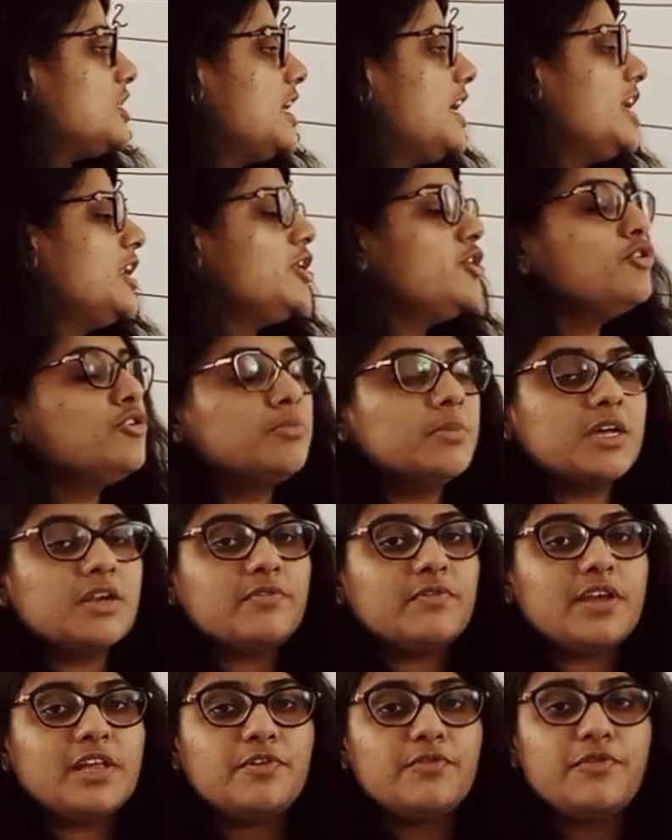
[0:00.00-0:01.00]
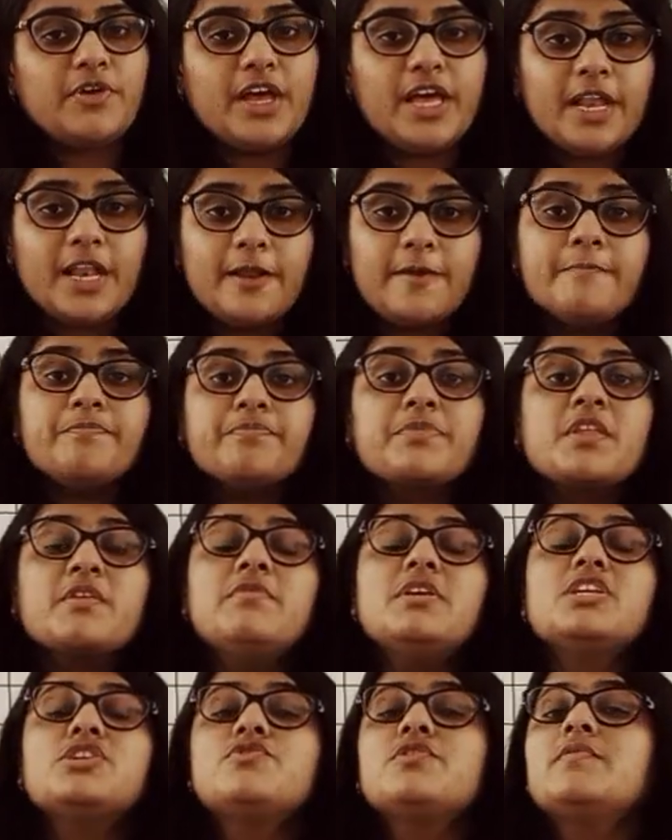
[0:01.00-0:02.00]
and human welfare,
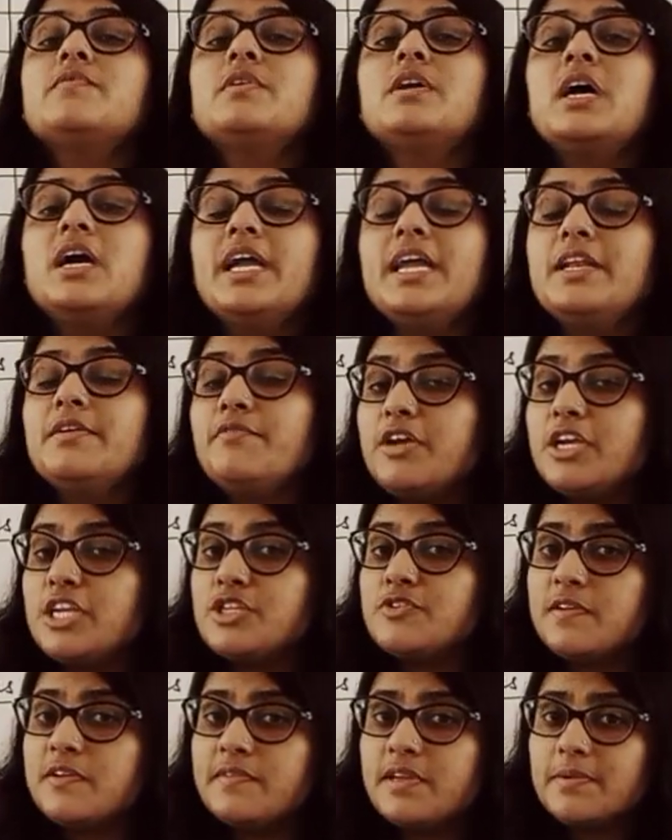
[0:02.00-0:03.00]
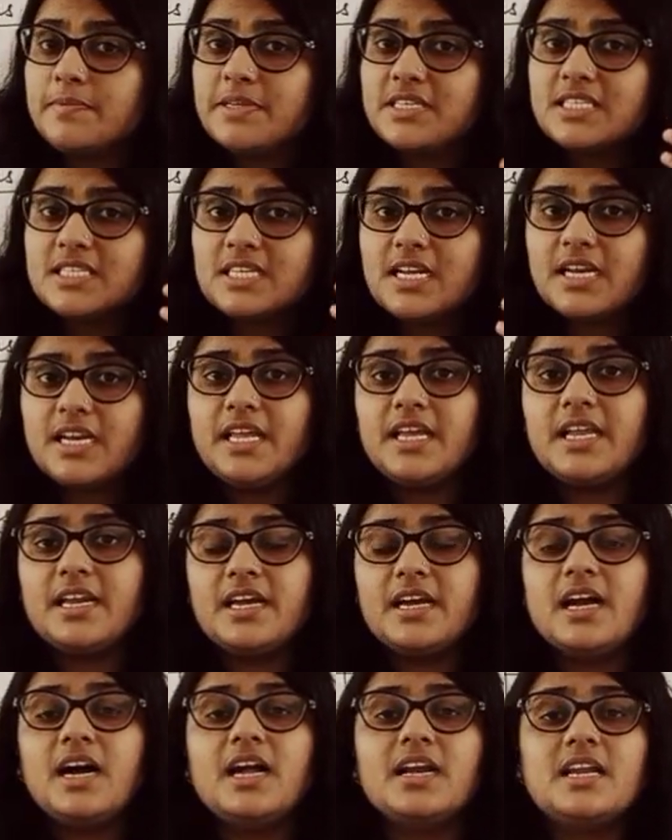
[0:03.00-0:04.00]
which in which we will be studying
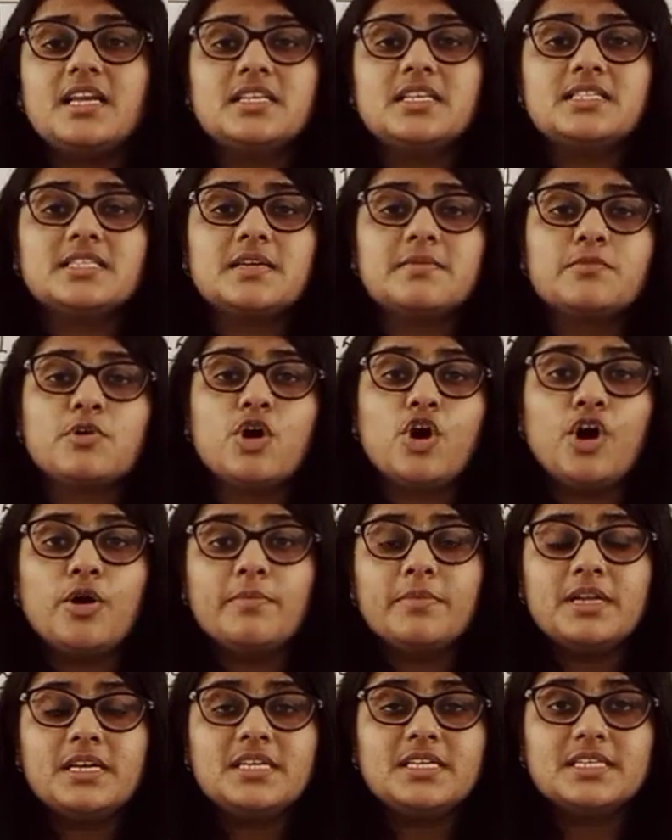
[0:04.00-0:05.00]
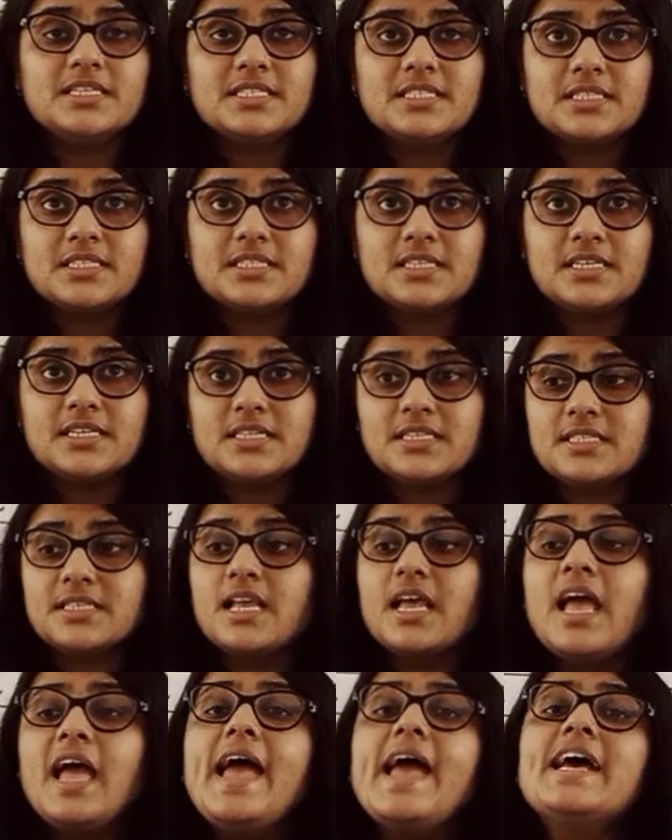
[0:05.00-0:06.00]
regarding some common diseases,
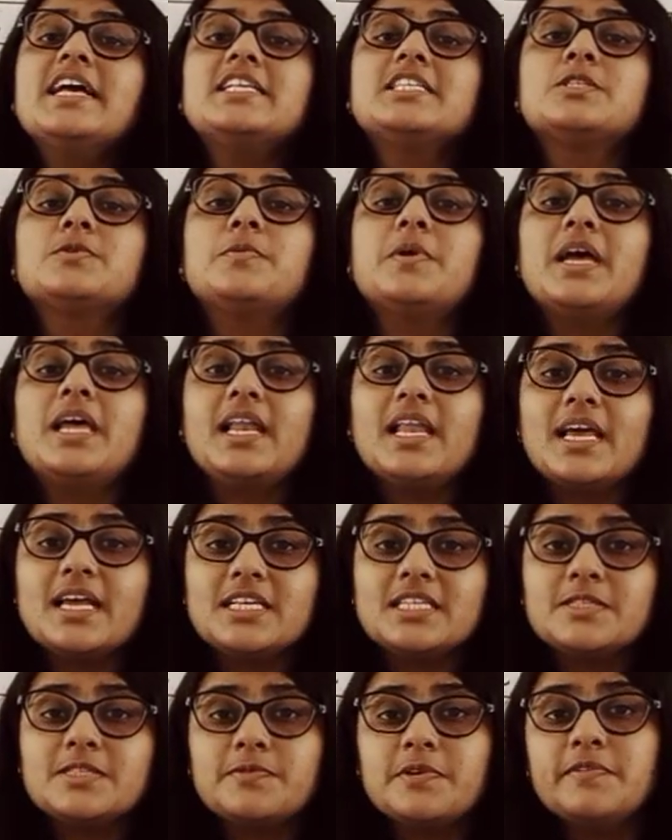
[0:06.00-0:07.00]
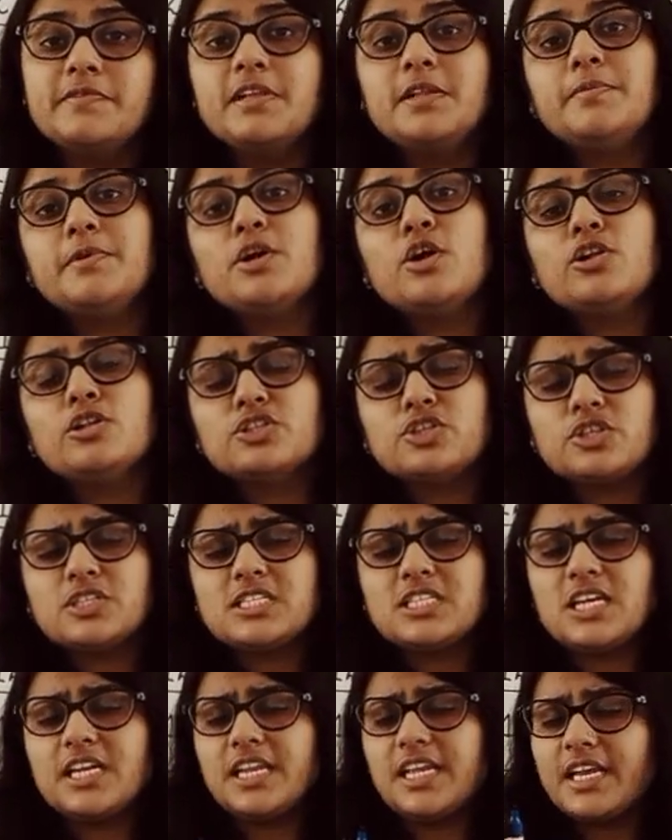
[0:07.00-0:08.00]
as well as we will be also
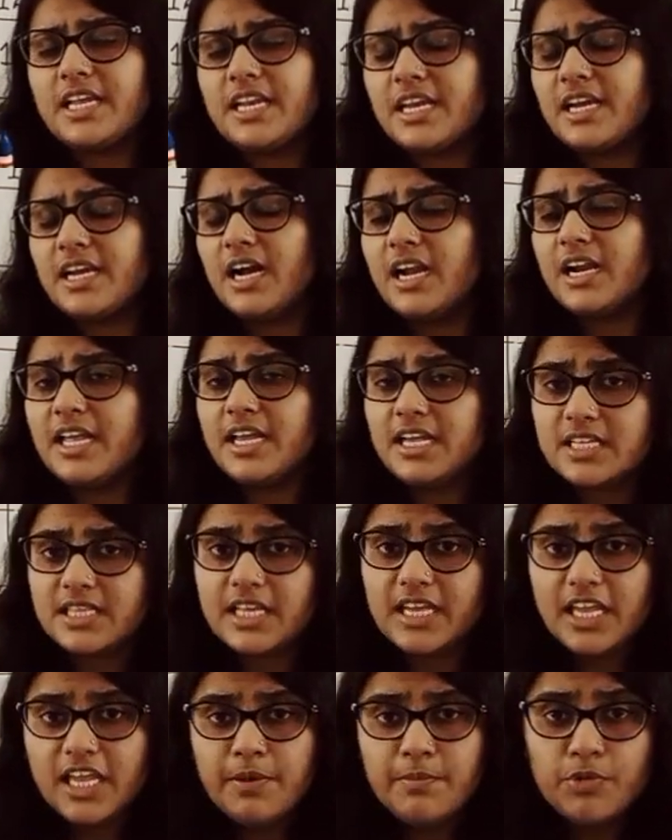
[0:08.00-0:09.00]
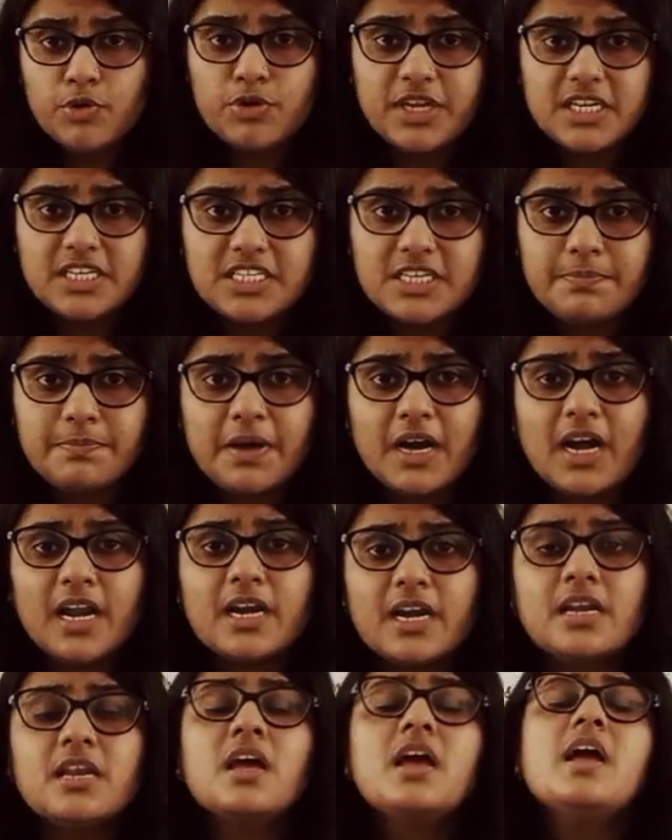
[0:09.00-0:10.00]
studying regarding the immunity
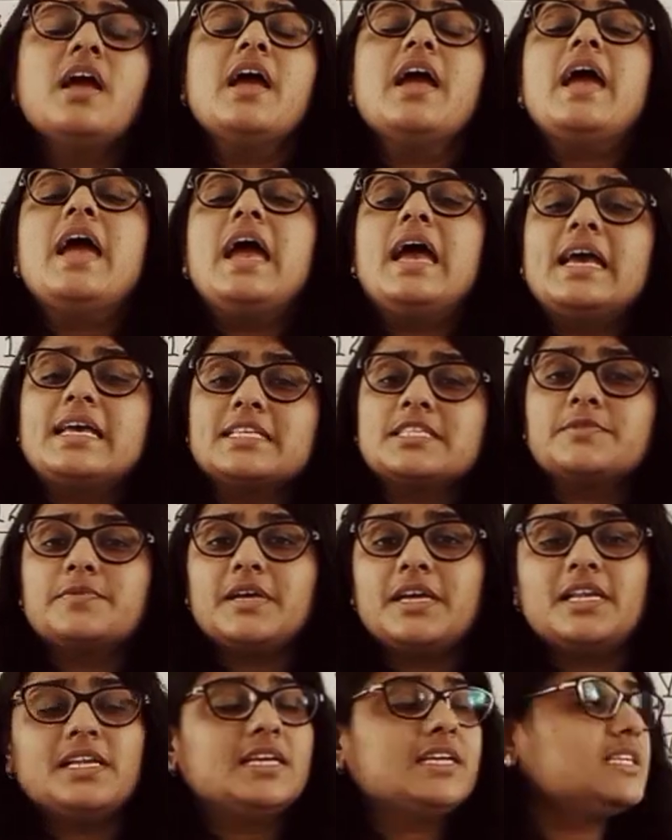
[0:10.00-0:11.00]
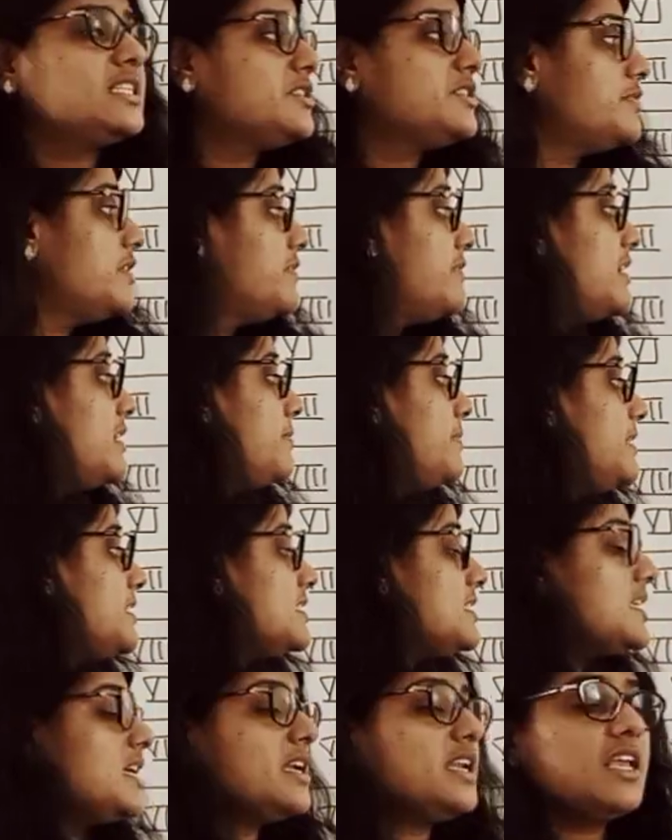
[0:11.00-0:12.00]
part, as well as we will be
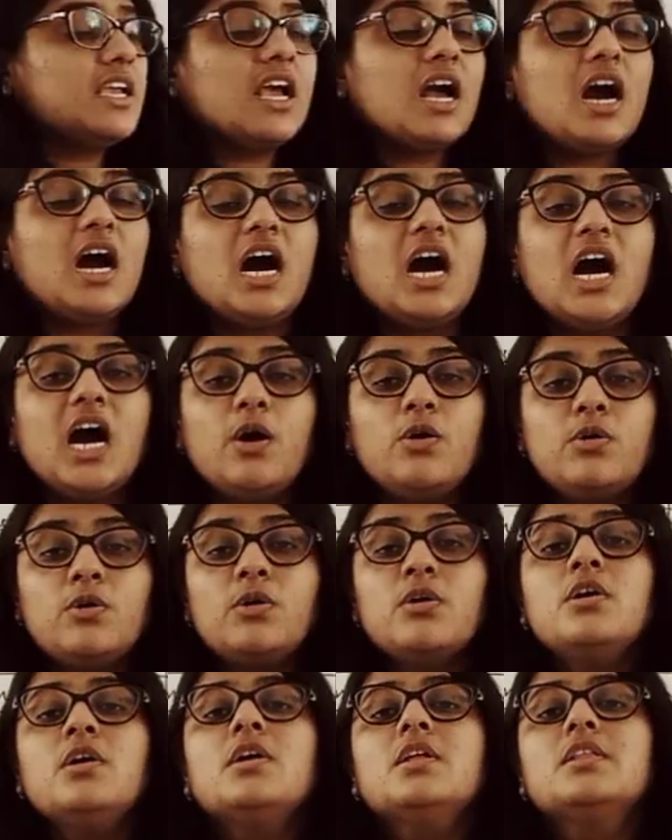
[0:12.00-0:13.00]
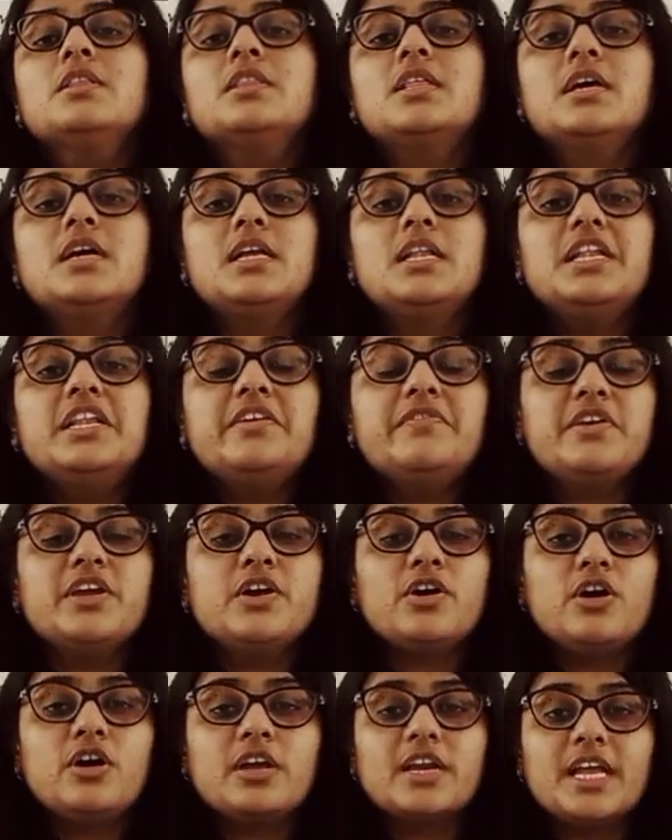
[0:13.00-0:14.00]
studying how the
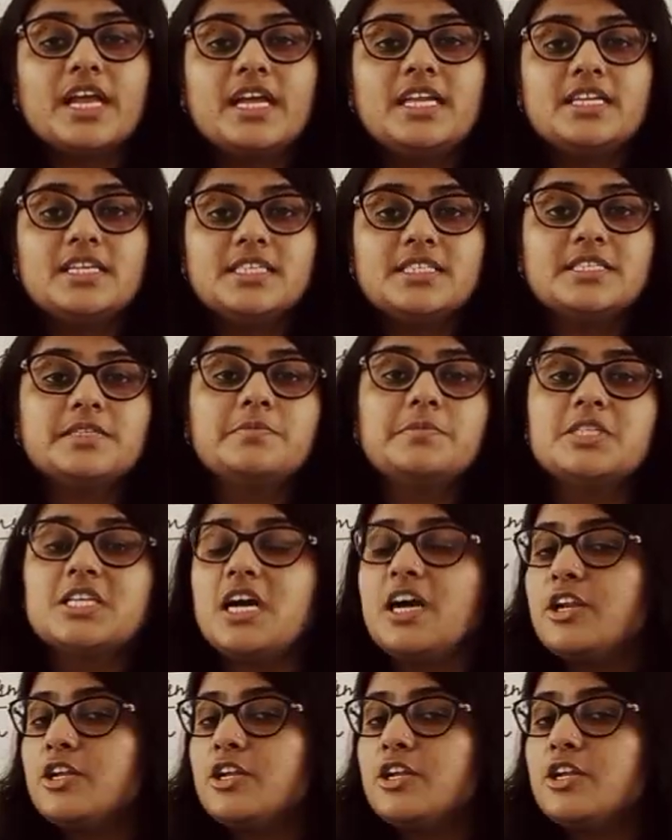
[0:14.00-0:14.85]
living organisms are